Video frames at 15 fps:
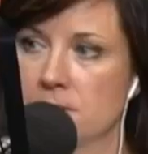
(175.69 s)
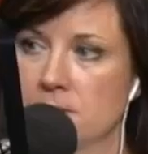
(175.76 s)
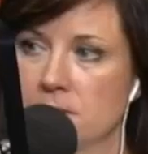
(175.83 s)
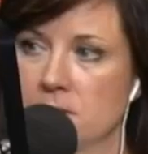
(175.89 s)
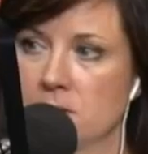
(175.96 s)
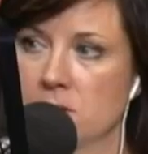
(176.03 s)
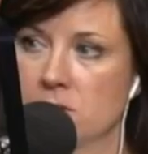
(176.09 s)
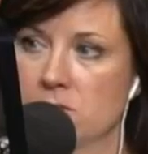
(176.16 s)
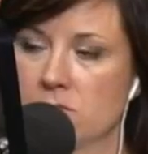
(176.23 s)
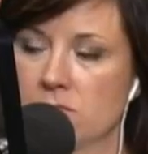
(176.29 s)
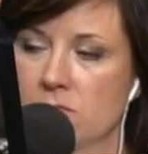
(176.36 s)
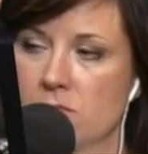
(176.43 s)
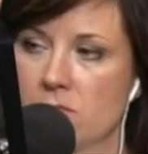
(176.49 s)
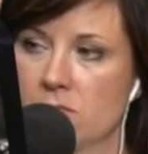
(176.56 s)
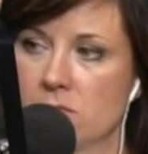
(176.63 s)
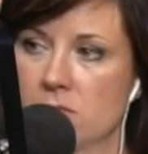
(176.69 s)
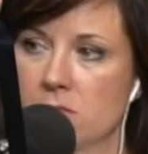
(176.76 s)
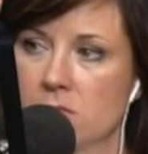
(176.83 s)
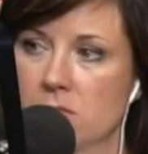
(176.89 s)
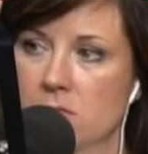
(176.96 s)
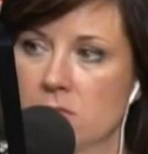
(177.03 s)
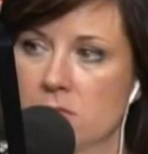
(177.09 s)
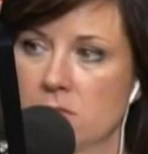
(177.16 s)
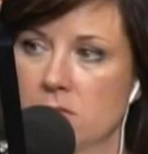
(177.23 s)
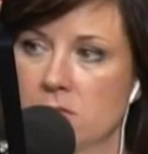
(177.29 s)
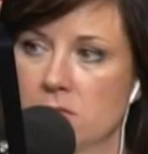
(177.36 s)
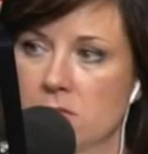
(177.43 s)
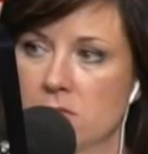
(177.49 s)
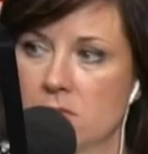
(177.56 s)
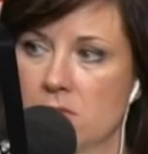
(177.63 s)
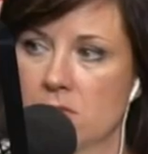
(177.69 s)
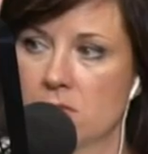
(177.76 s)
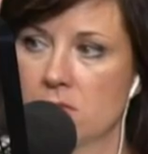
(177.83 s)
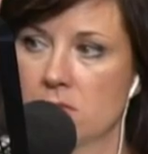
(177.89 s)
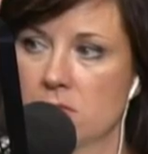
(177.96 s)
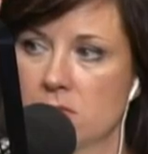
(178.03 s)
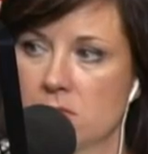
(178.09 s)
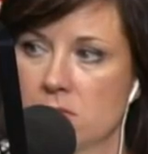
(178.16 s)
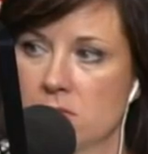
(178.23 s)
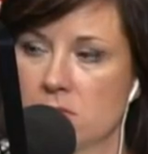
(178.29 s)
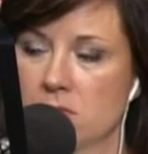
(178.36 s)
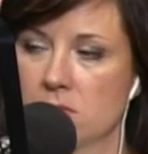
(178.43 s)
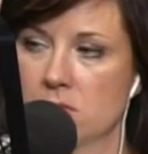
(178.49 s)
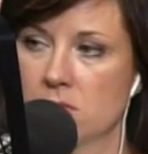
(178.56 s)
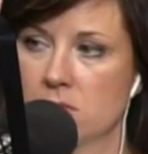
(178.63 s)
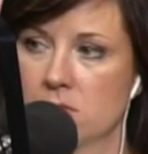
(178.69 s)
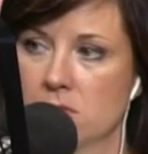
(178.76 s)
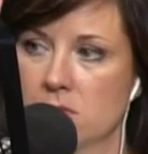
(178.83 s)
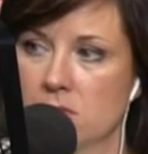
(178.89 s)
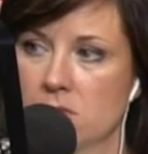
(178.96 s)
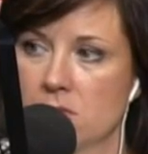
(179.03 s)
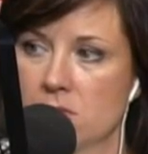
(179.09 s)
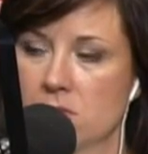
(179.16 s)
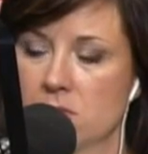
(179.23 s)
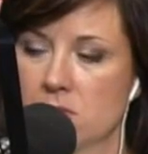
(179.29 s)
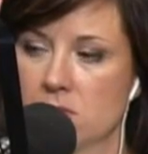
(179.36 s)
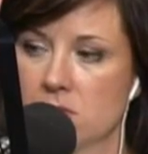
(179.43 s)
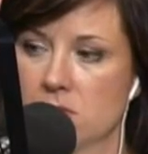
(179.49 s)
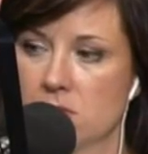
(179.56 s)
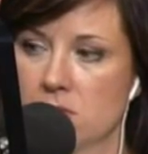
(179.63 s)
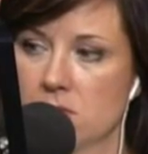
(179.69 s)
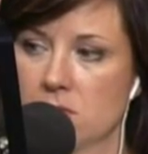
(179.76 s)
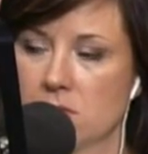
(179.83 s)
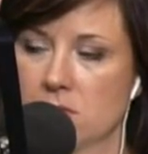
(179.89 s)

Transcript: No words are spoken by the person on screen.